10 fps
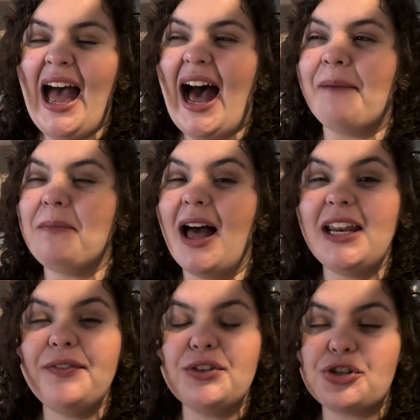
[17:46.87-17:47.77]
I'm not
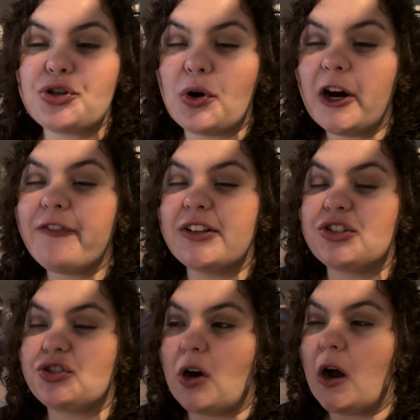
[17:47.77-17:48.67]
even sure if
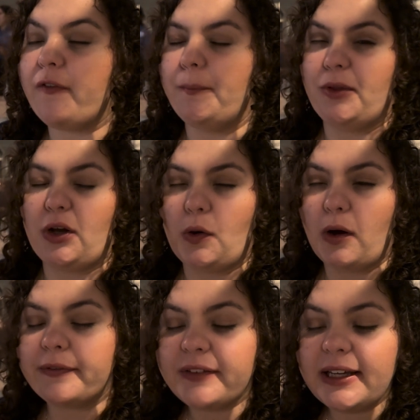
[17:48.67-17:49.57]
it's strong from the
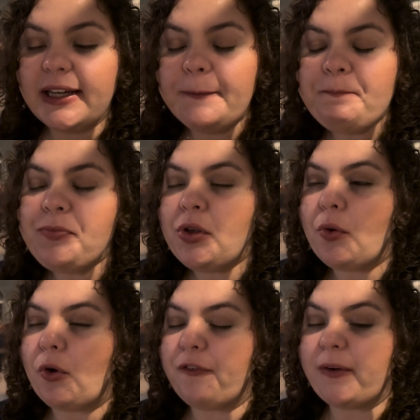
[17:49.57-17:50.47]
coffee
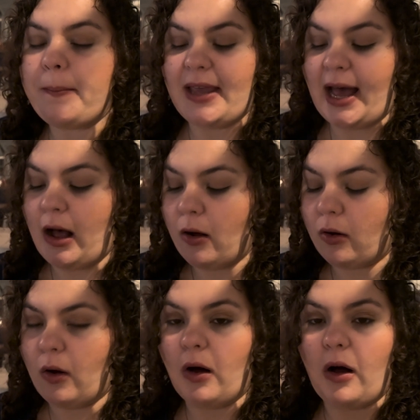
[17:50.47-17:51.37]
or from the
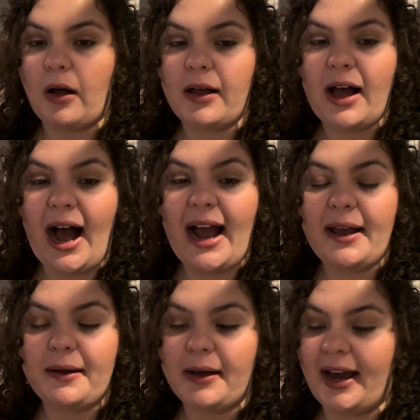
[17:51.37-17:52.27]
alcohol. I,
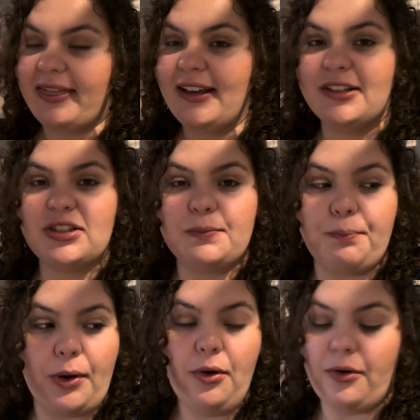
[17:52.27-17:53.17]
I think it's just
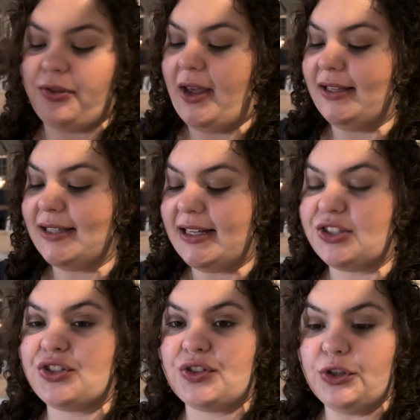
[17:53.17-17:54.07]
both. It's like
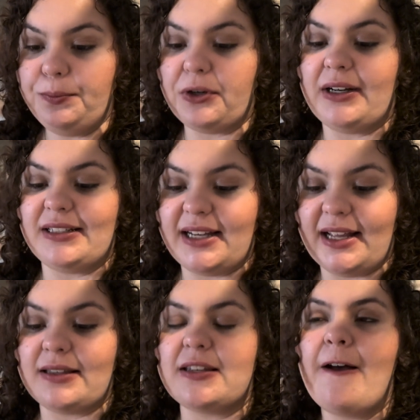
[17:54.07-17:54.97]
super
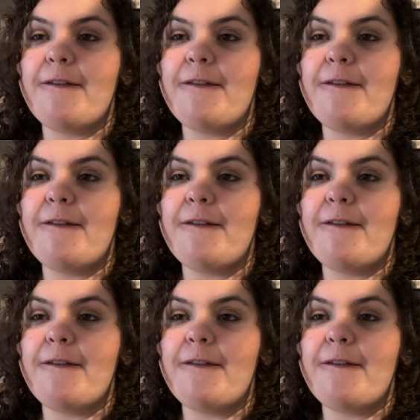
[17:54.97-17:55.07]
intense.